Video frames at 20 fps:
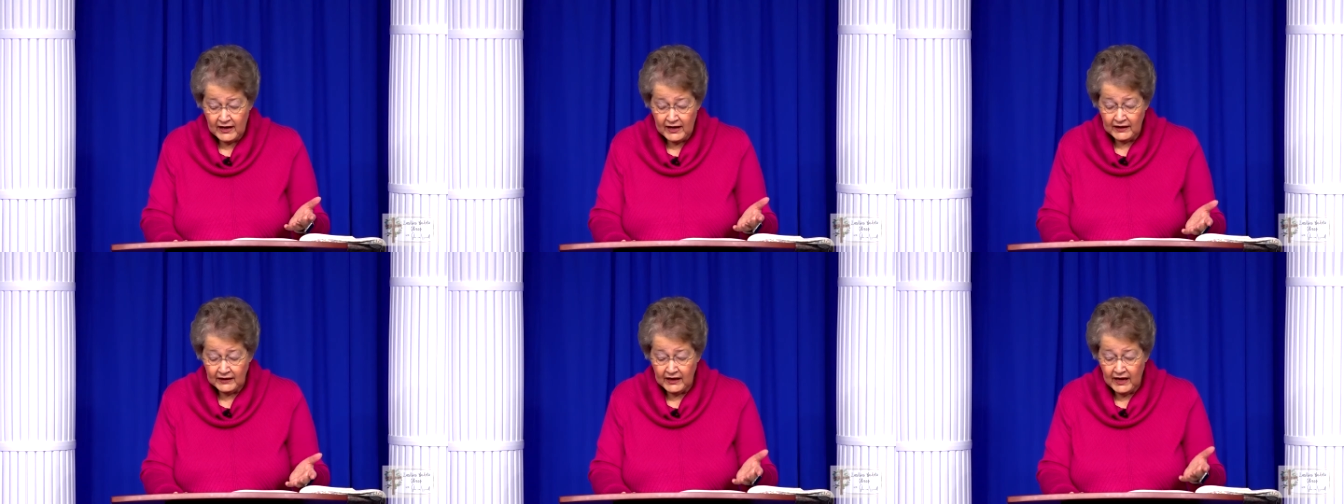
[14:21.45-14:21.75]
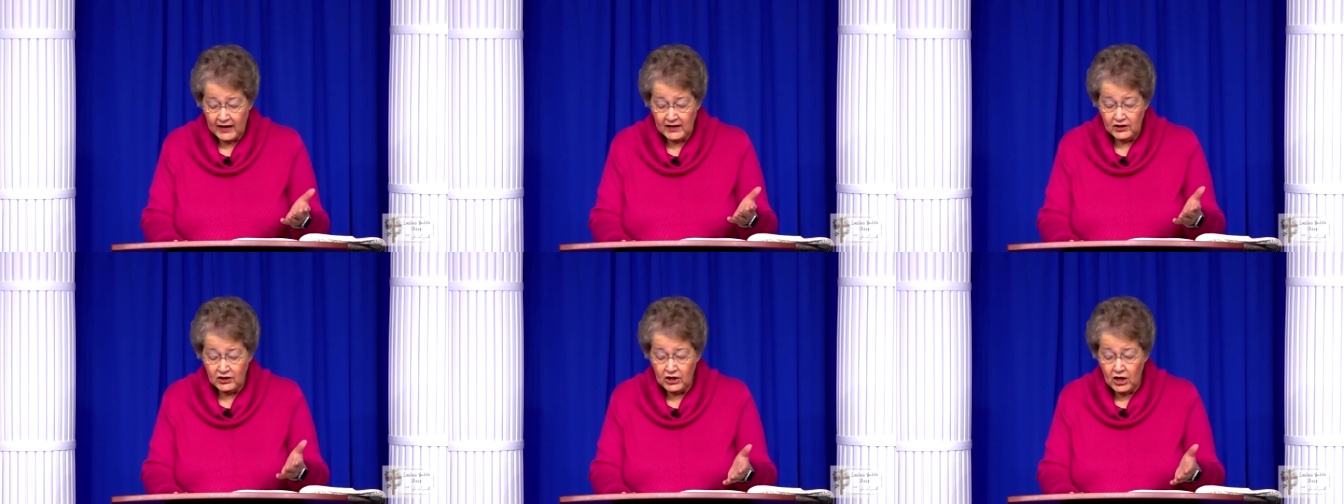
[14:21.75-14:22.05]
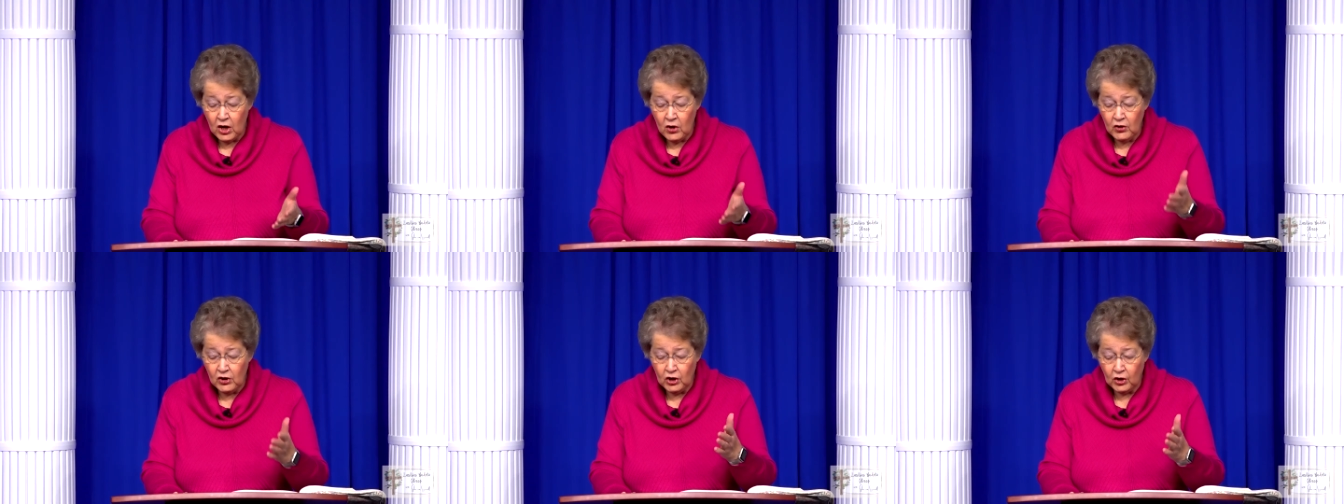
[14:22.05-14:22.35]
Let
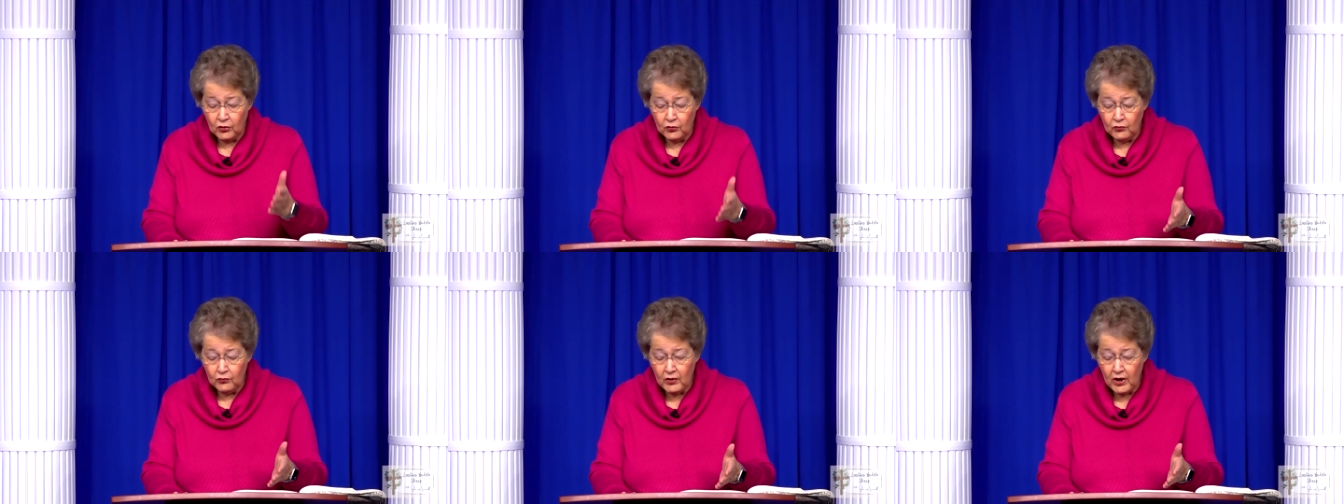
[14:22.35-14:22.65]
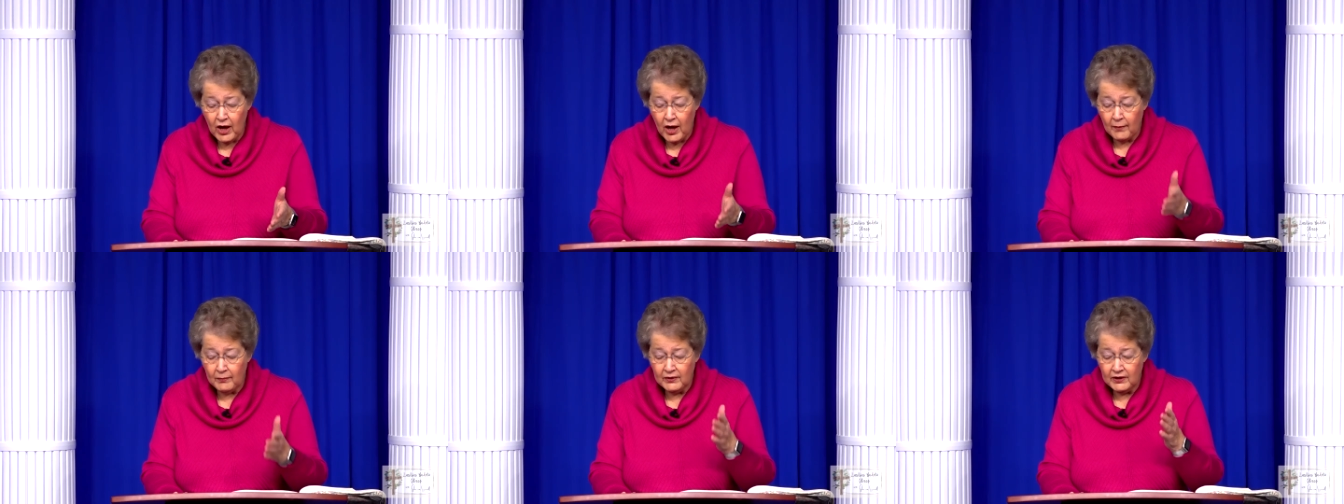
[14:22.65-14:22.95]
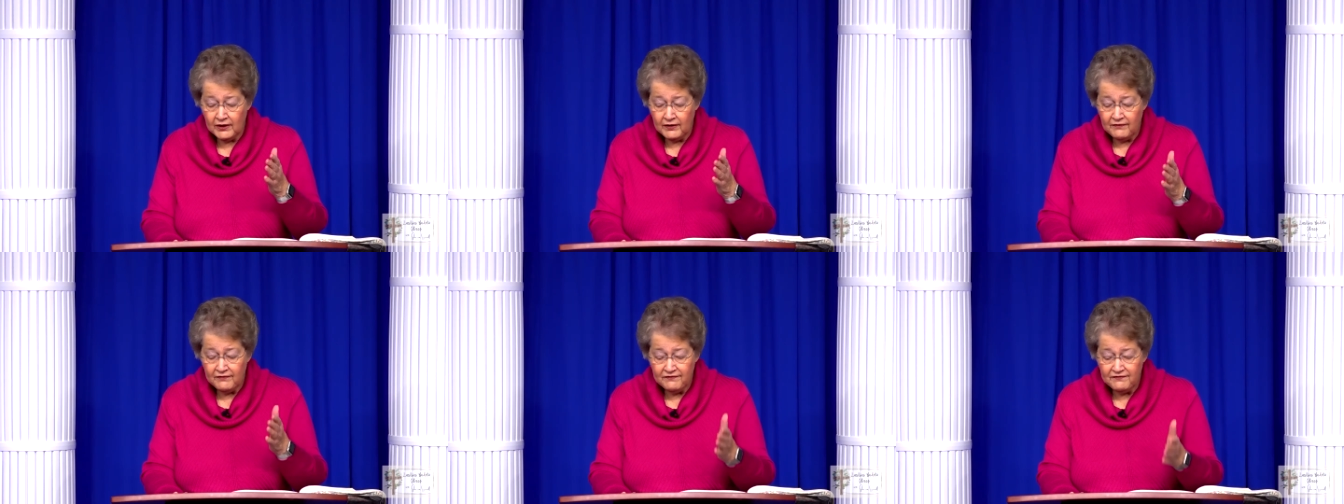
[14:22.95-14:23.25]
no
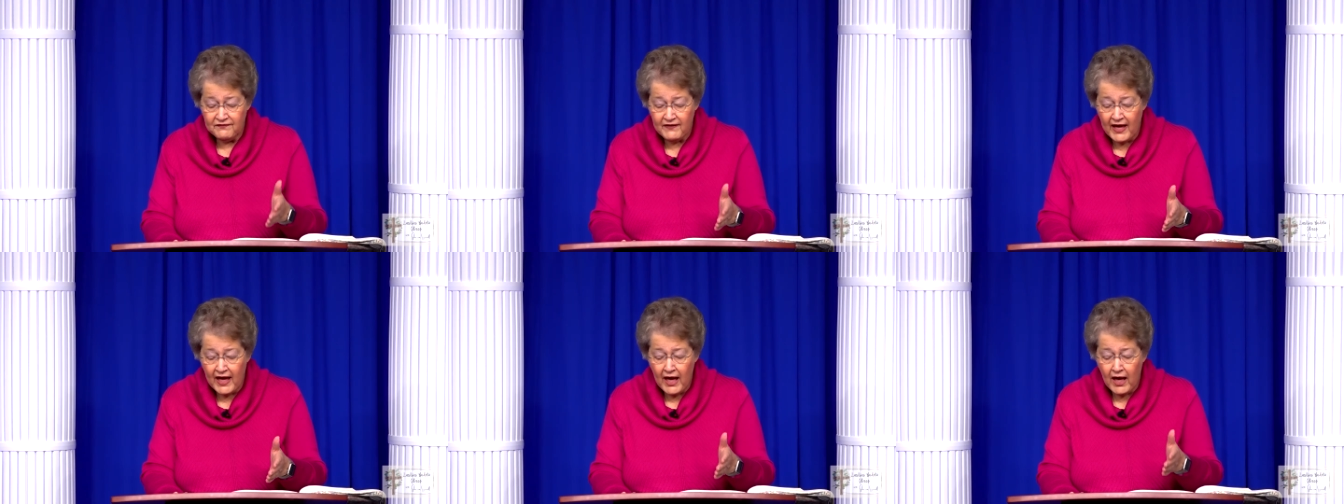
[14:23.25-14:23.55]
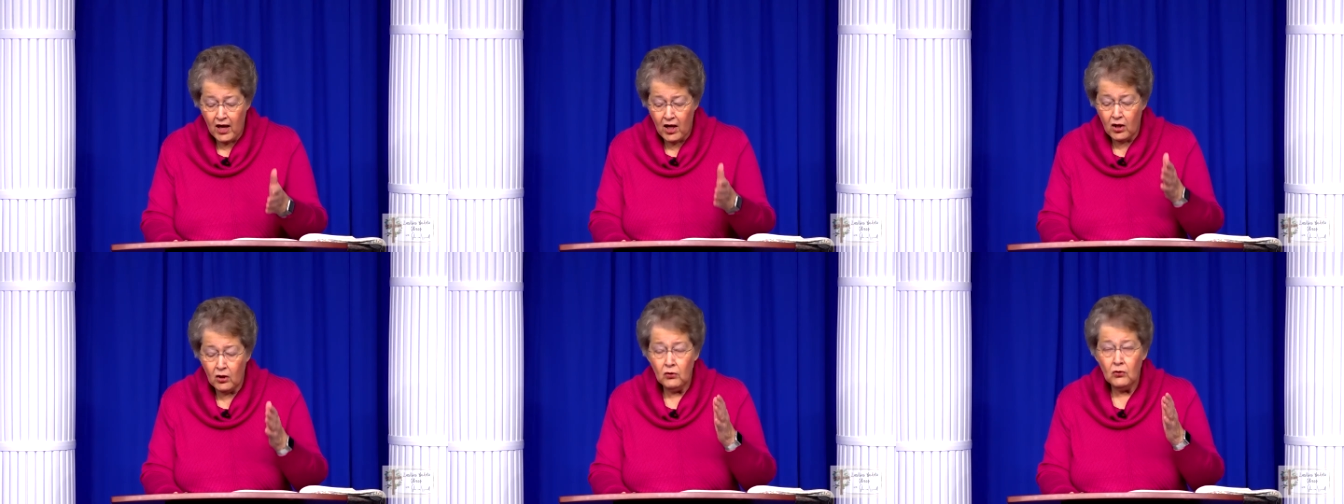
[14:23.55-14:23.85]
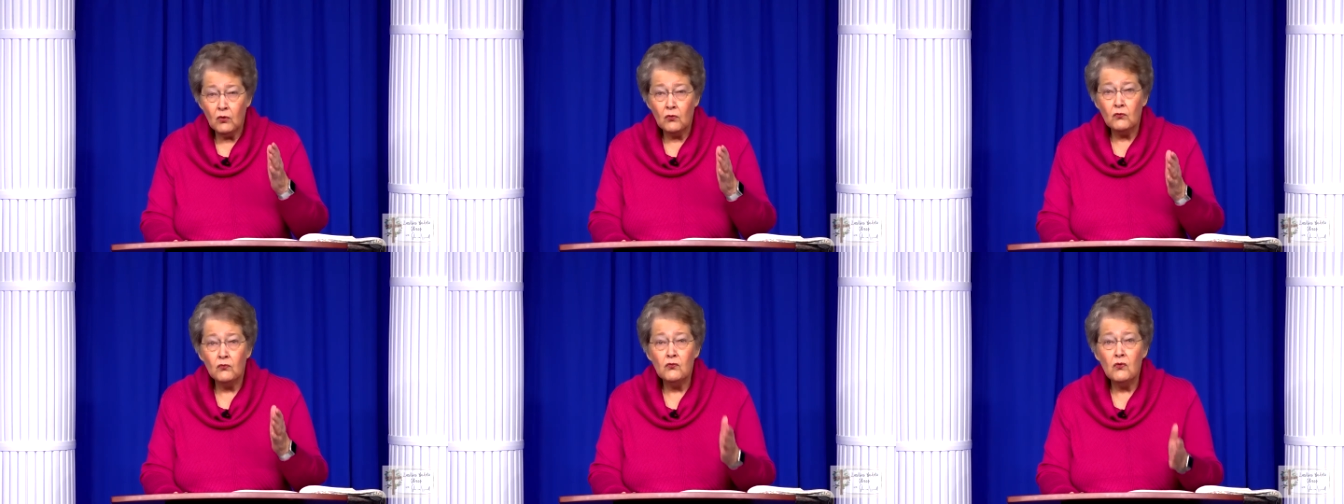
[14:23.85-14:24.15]
corrupt,
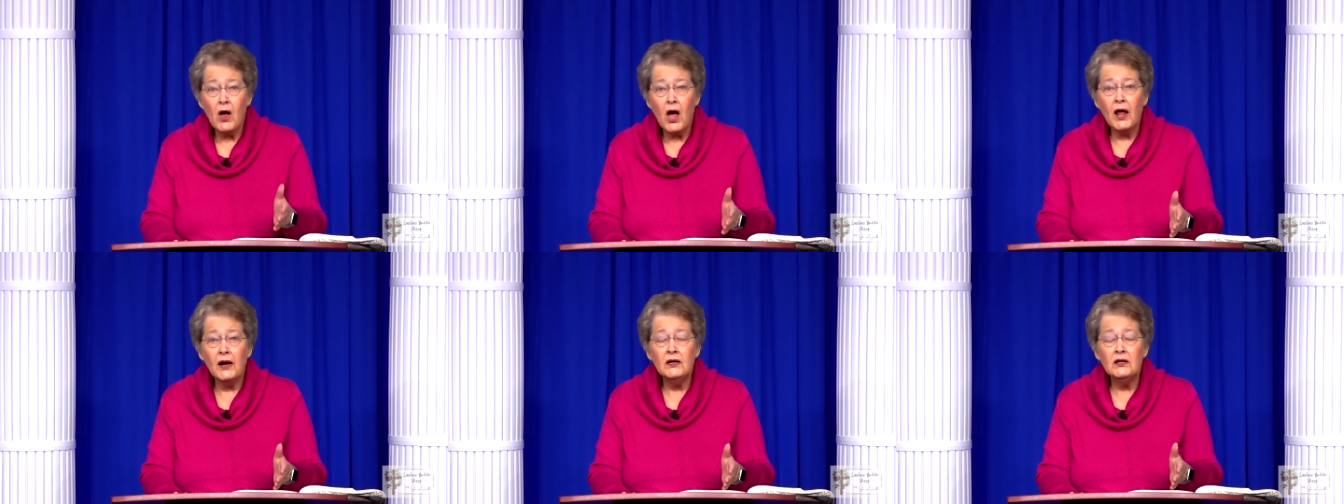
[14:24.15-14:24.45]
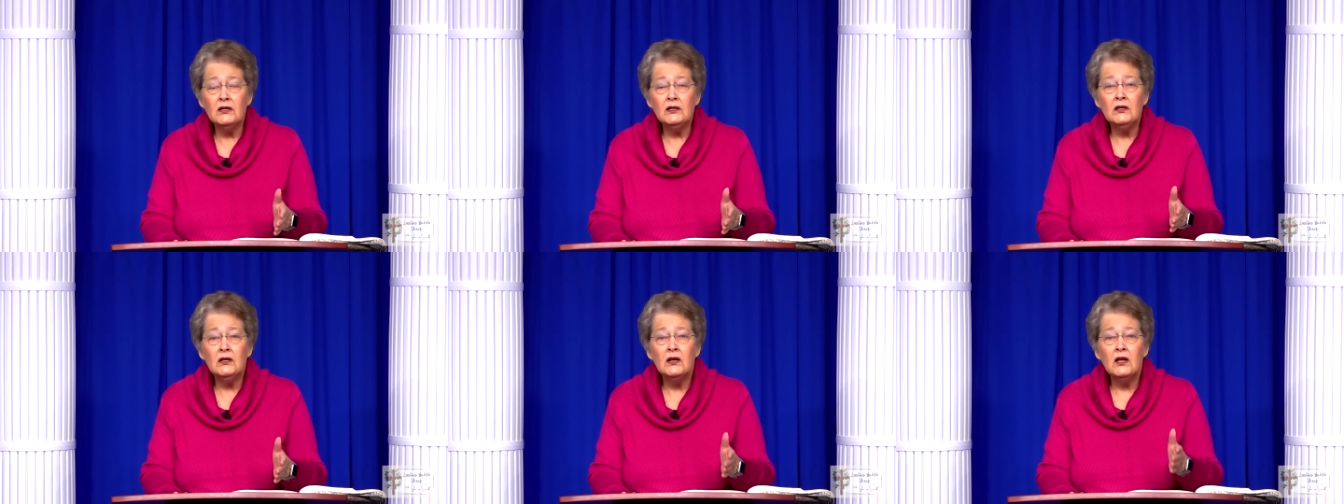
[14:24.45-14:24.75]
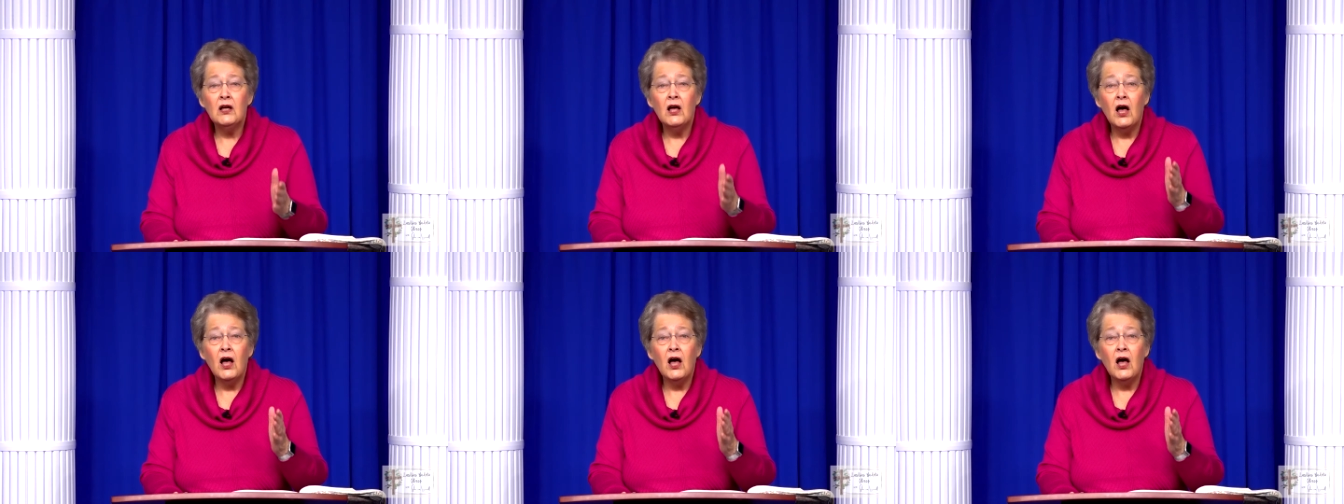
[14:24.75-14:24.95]
foul, rotten,